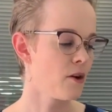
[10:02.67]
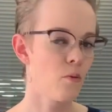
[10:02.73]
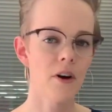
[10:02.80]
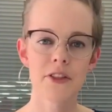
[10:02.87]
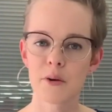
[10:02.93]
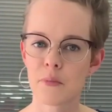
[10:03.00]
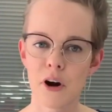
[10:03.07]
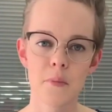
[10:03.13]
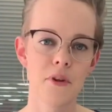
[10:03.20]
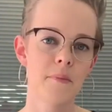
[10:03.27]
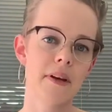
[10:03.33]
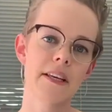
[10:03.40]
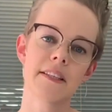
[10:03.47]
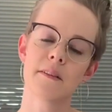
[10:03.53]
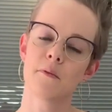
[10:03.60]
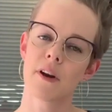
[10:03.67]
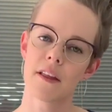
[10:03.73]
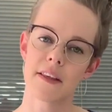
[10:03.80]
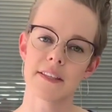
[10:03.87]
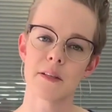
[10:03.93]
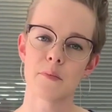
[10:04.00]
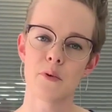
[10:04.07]
what the problem is, what other
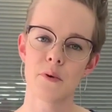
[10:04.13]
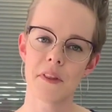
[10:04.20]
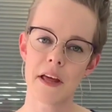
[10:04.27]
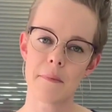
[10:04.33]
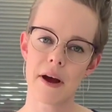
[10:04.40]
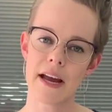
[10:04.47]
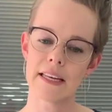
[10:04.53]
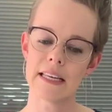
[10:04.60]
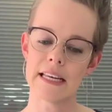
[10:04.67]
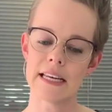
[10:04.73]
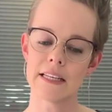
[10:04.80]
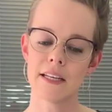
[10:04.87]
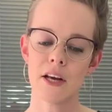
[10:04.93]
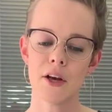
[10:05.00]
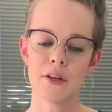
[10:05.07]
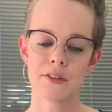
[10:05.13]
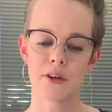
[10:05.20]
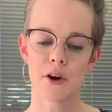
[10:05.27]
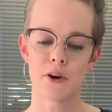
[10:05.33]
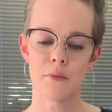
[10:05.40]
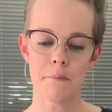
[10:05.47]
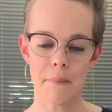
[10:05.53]
support they might need.
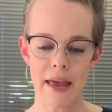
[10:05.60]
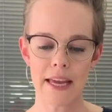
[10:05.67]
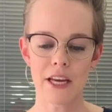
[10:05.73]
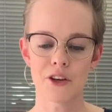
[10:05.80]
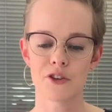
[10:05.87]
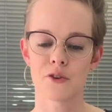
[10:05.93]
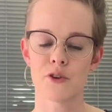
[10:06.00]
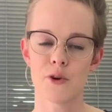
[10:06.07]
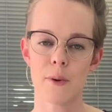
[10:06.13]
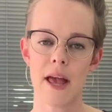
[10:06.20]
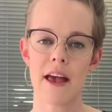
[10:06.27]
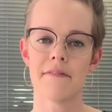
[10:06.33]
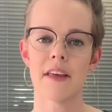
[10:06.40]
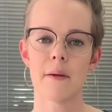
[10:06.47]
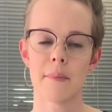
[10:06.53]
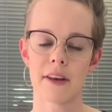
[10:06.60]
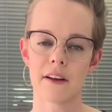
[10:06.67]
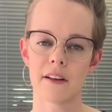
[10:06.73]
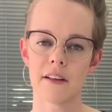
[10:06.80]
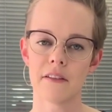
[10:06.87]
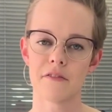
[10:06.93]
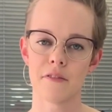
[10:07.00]
So making sure you have that
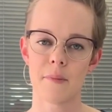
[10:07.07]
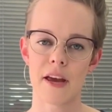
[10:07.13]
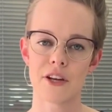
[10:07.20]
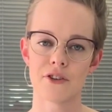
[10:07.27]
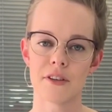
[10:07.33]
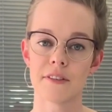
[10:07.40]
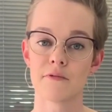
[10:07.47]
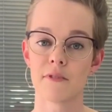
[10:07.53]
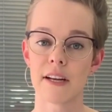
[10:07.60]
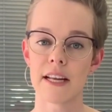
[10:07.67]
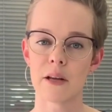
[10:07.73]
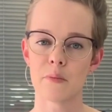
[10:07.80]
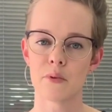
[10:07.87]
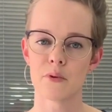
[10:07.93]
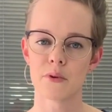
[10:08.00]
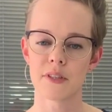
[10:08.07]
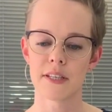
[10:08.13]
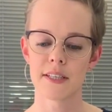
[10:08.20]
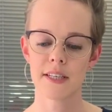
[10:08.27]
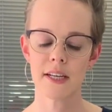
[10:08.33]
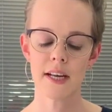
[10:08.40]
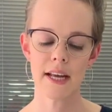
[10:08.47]
medical information is really
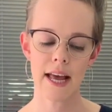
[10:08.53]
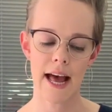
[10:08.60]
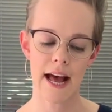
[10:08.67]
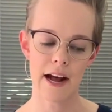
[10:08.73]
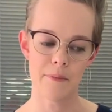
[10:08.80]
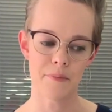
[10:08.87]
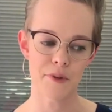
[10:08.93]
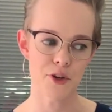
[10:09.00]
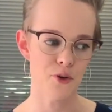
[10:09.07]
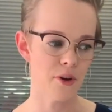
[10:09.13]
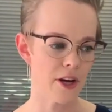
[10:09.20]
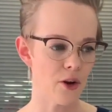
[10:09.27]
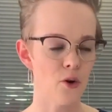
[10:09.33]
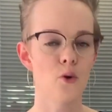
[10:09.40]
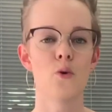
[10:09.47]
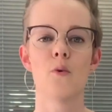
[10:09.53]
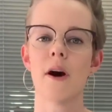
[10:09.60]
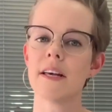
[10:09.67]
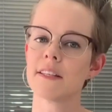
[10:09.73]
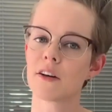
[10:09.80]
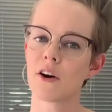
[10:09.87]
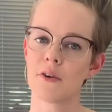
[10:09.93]
important. You can always
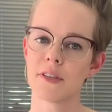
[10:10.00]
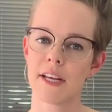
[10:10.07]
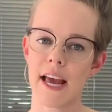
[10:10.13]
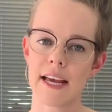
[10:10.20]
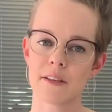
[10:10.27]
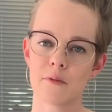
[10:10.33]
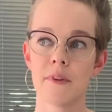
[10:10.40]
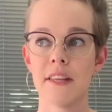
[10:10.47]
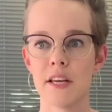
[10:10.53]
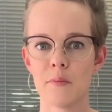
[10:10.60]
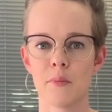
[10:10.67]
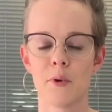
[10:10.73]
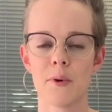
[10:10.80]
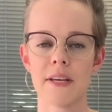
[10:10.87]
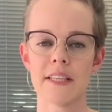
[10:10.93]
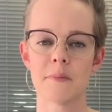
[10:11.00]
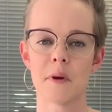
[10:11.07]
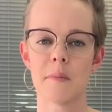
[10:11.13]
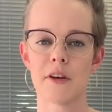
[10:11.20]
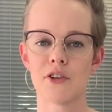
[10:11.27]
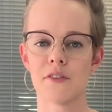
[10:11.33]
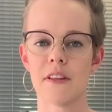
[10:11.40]
contact, with the employee's
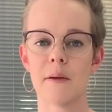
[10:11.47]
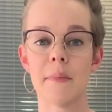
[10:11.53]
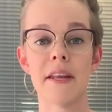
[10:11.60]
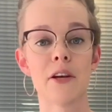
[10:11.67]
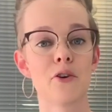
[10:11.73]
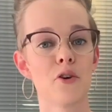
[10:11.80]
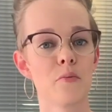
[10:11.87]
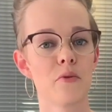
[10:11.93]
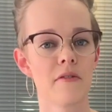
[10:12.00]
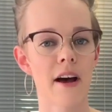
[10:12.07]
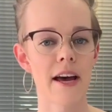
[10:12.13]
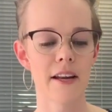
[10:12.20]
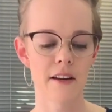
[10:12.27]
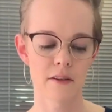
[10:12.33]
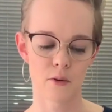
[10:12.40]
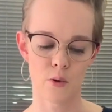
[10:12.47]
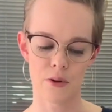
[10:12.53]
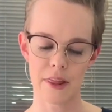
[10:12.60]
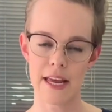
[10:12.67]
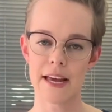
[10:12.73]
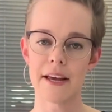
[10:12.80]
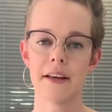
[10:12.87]
permission, their medical provider or
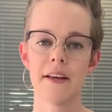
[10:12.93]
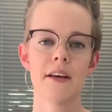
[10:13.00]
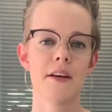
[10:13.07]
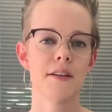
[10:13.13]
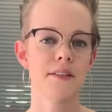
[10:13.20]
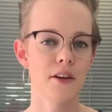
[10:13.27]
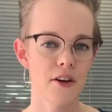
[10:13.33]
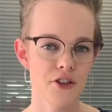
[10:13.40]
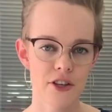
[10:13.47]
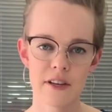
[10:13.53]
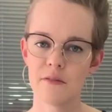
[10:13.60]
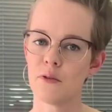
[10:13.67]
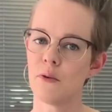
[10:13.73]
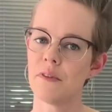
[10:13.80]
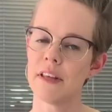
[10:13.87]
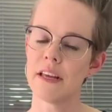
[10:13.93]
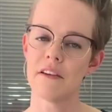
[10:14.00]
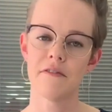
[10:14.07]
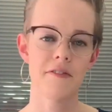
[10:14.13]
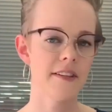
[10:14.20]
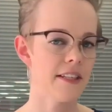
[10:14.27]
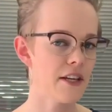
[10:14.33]
their surgeon or their
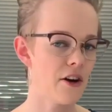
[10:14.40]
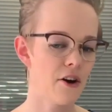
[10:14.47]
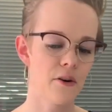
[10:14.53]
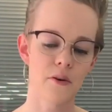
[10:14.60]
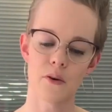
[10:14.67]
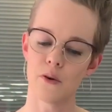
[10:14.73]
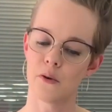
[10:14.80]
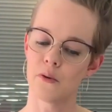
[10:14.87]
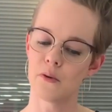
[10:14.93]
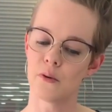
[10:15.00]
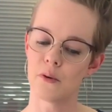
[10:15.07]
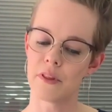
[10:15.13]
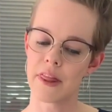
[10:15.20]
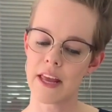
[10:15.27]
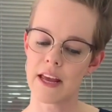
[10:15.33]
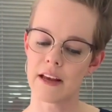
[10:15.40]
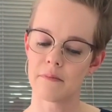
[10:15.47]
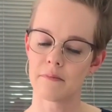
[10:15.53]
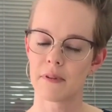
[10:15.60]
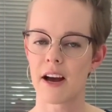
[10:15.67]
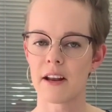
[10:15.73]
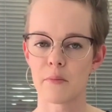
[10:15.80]
physio or their
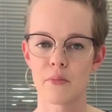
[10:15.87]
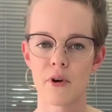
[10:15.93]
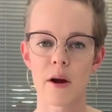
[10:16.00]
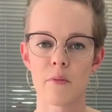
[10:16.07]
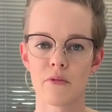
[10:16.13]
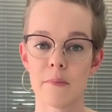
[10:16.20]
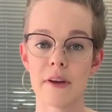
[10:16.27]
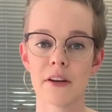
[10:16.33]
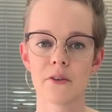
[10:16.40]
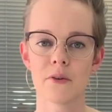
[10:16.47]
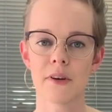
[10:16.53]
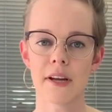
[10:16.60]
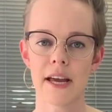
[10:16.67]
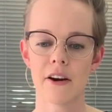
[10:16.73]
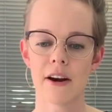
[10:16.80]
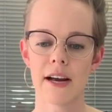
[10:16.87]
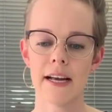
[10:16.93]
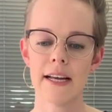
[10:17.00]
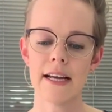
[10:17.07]
kind of primary medical carer